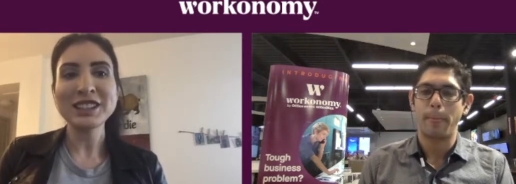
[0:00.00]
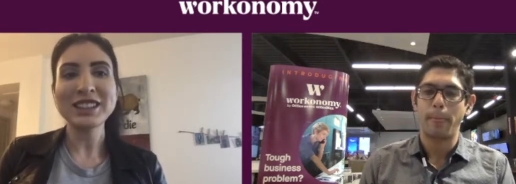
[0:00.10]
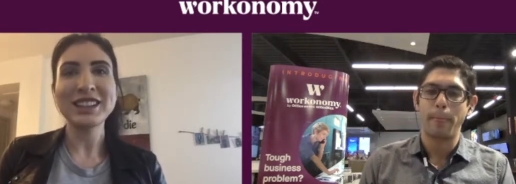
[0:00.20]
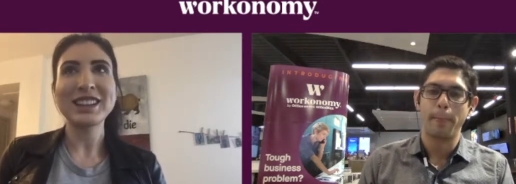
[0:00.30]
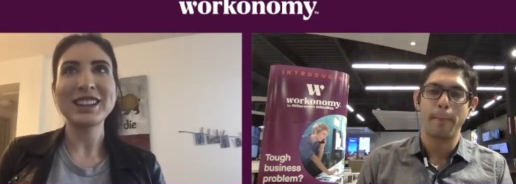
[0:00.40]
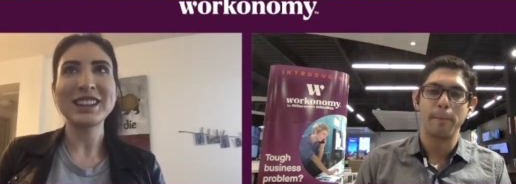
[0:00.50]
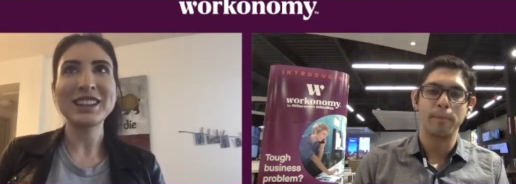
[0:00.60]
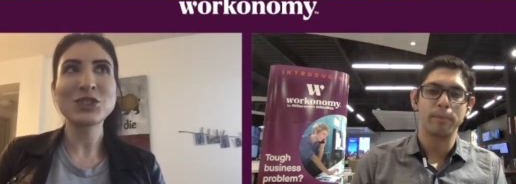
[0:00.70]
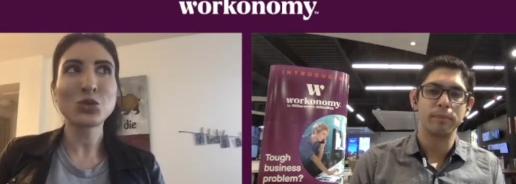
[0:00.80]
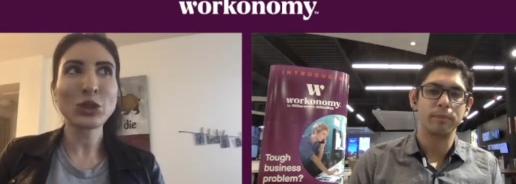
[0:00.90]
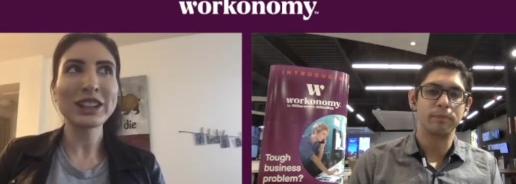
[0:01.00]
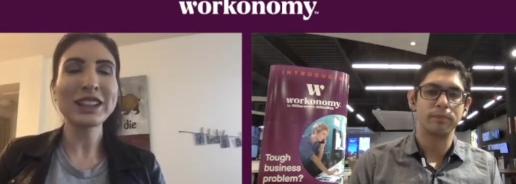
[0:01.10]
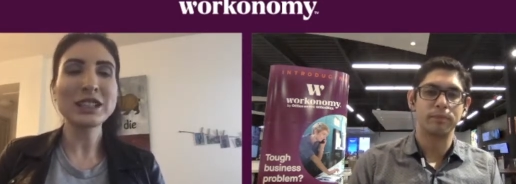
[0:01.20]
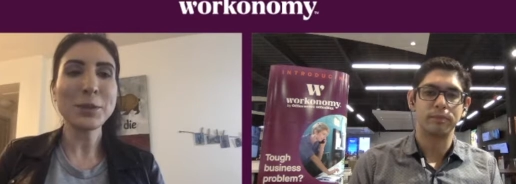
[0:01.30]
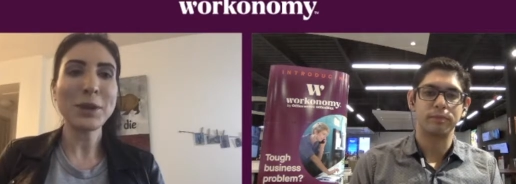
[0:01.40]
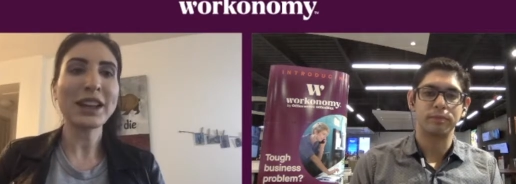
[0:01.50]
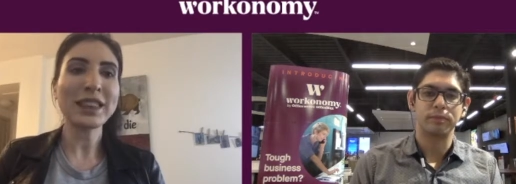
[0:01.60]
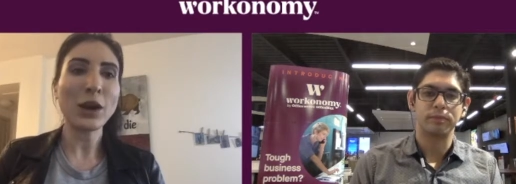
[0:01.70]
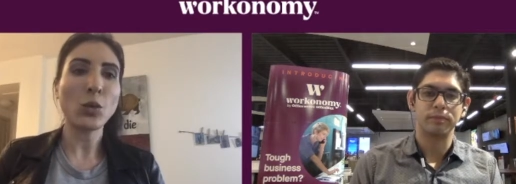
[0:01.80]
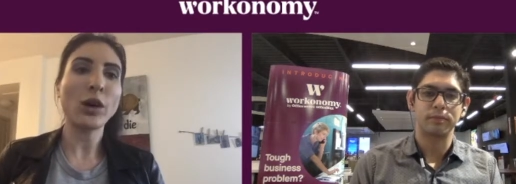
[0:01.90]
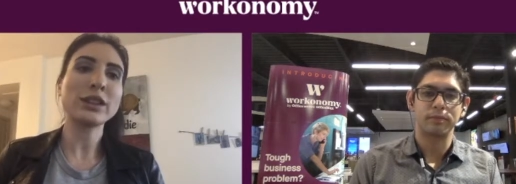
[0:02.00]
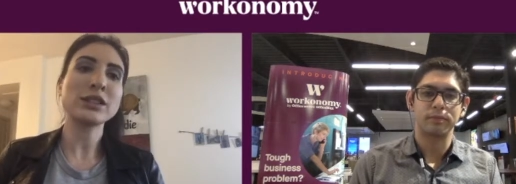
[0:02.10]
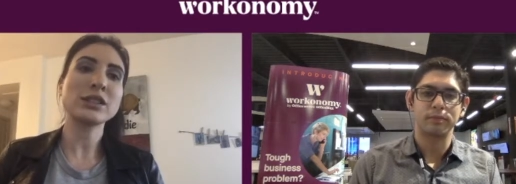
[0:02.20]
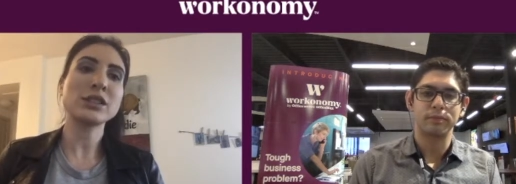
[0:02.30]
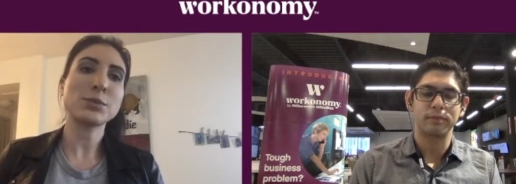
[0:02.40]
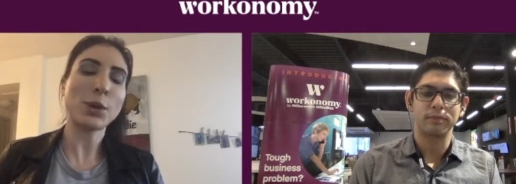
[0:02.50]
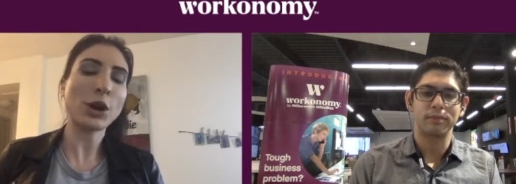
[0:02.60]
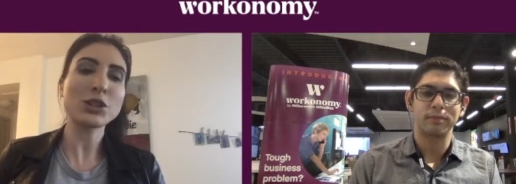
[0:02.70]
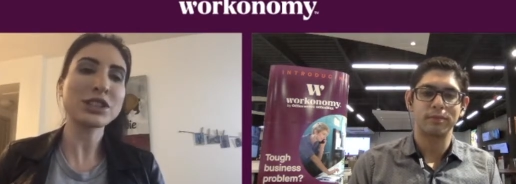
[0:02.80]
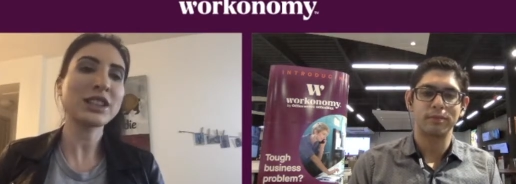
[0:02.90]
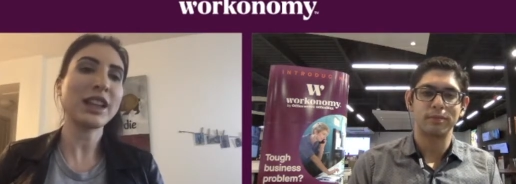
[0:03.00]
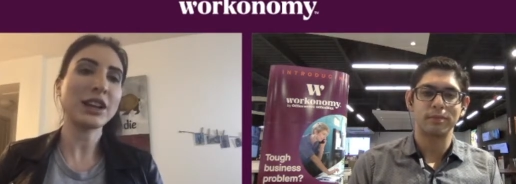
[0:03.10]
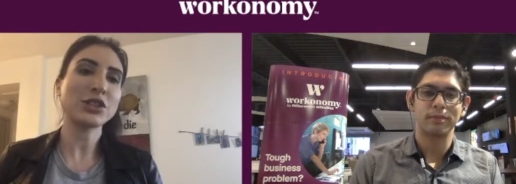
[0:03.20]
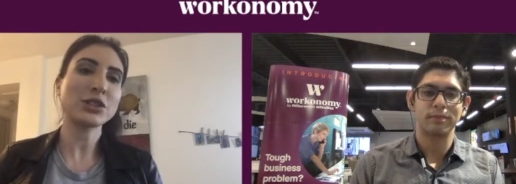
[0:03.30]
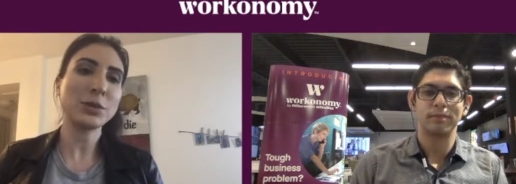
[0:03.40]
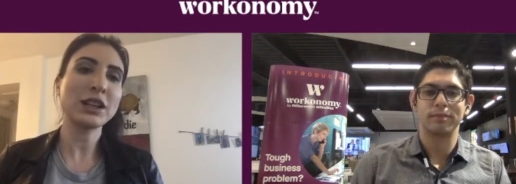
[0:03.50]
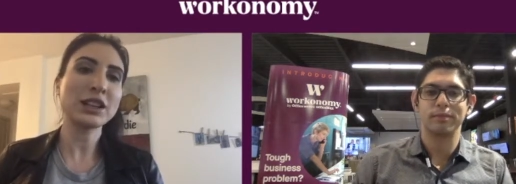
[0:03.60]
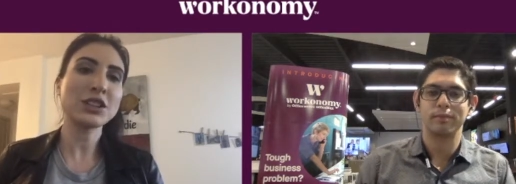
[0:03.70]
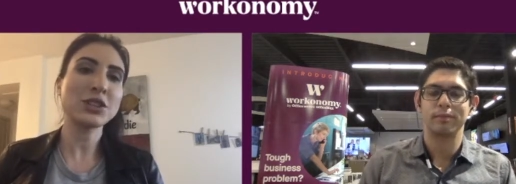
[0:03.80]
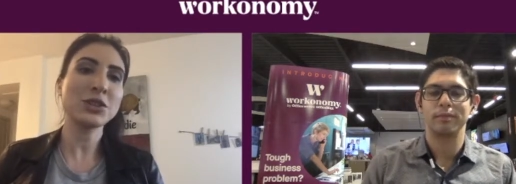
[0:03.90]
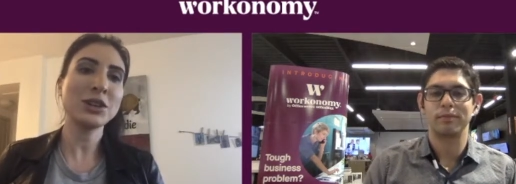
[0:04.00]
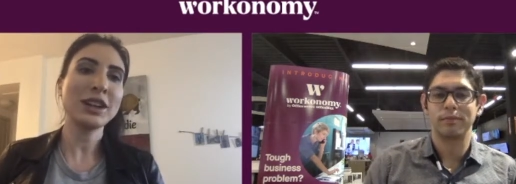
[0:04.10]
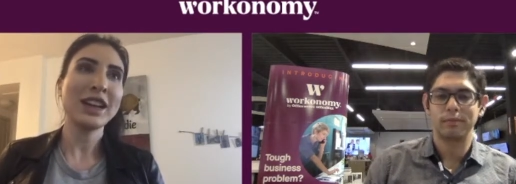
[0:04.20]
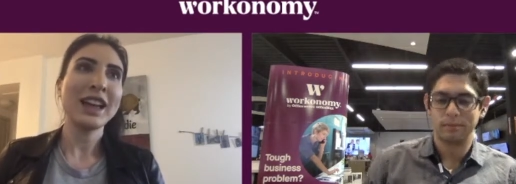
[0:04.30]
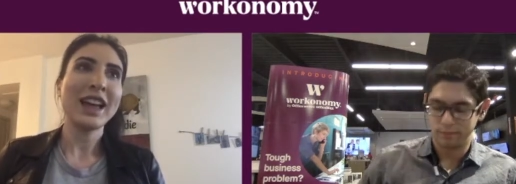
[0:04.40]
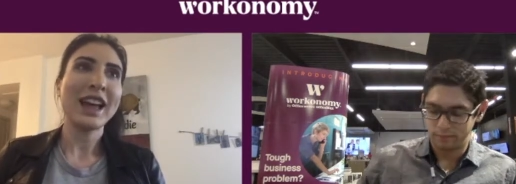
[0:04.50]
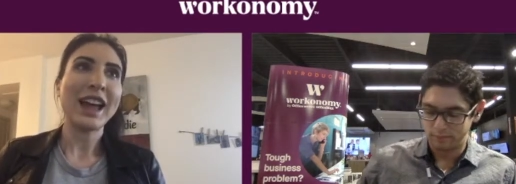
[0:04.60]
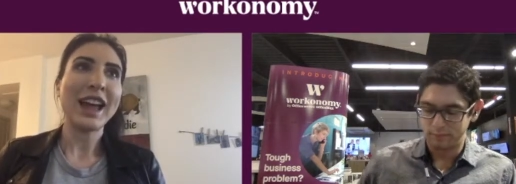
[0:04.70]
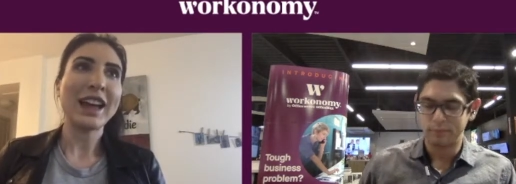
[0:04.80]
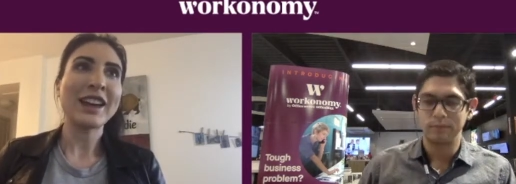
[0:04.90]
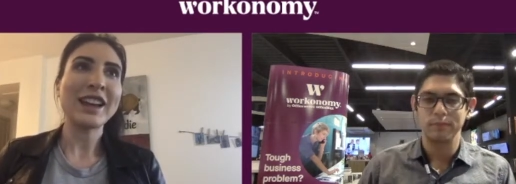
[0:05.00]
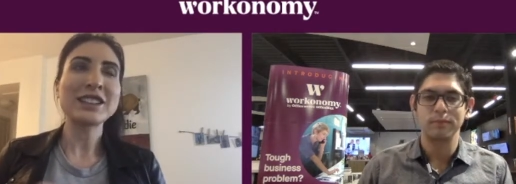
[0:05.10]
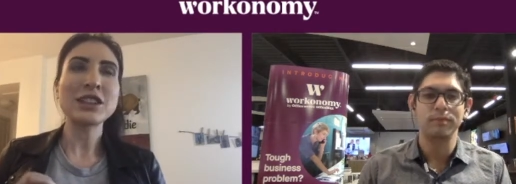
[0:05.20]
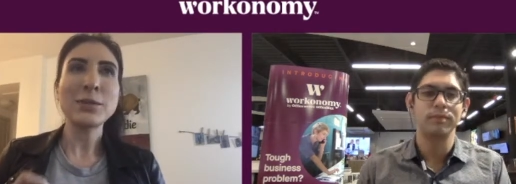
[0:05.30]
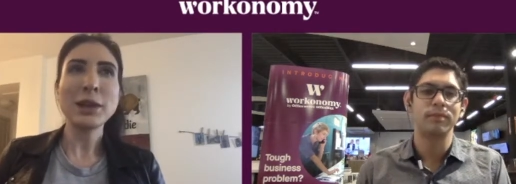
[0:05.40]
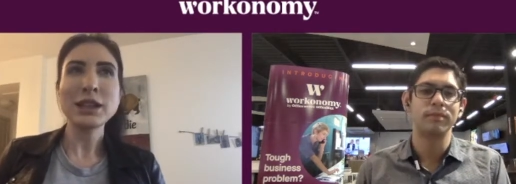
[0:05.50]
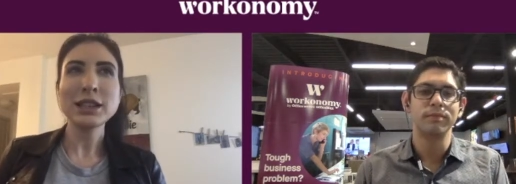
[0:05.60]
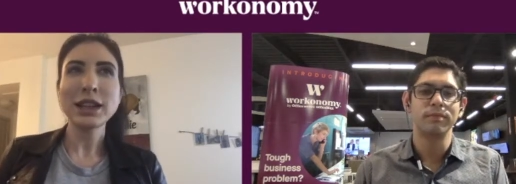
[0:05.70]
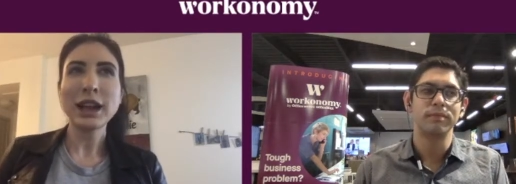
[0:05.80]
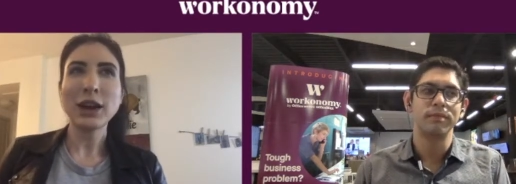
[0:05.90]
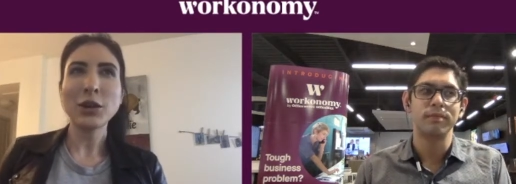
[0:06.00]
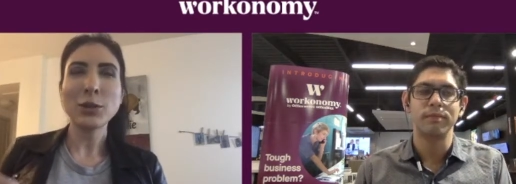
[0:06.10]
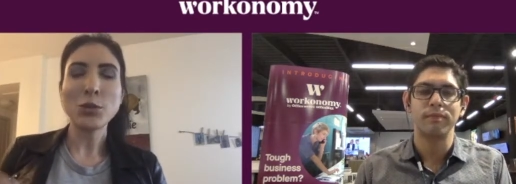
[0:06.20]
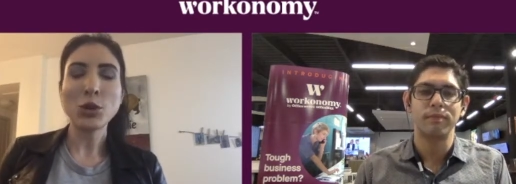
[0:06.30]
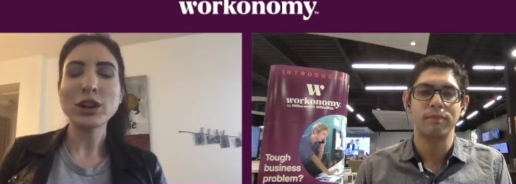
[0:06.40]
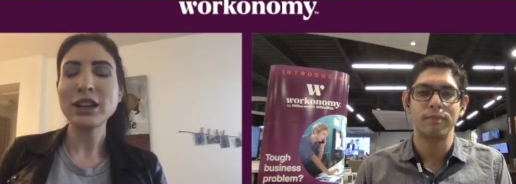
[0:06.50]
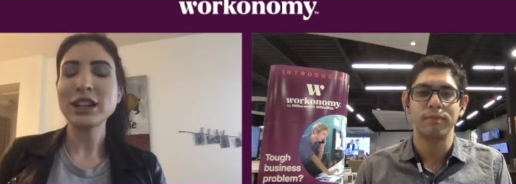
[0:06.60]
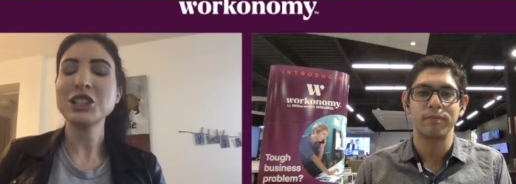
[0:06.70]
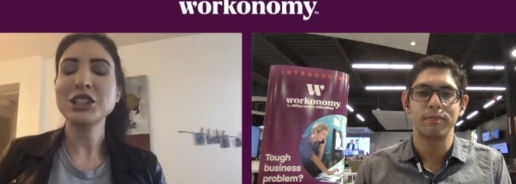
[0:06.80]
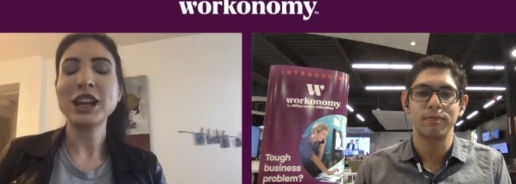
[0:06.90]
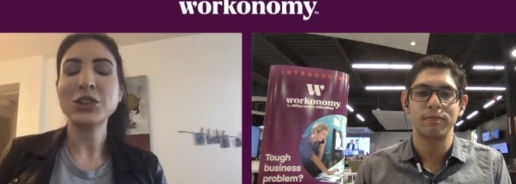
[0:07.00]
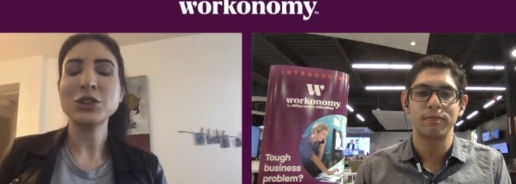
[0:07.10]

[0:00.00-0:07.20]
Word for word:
Speaker 1: is really to pick that one person that you're speaking to. And it's amazing how the more niche down you get and